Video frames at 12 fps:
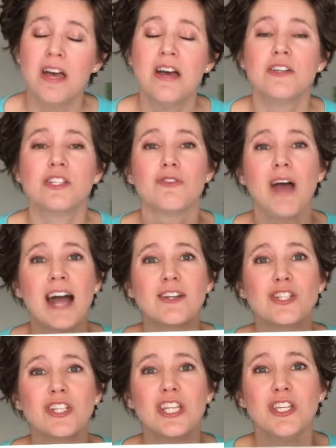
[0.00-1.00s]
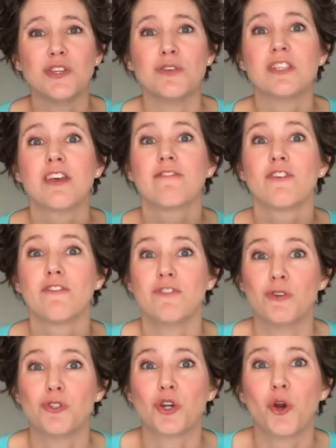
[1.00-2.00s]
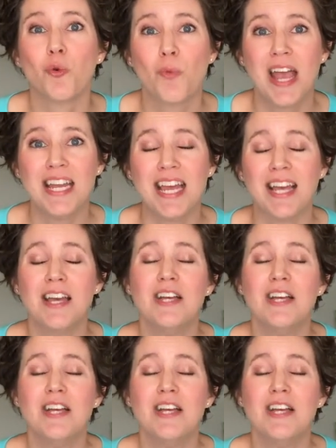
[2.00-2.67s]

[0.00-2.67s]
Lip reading: to actually use for future writing.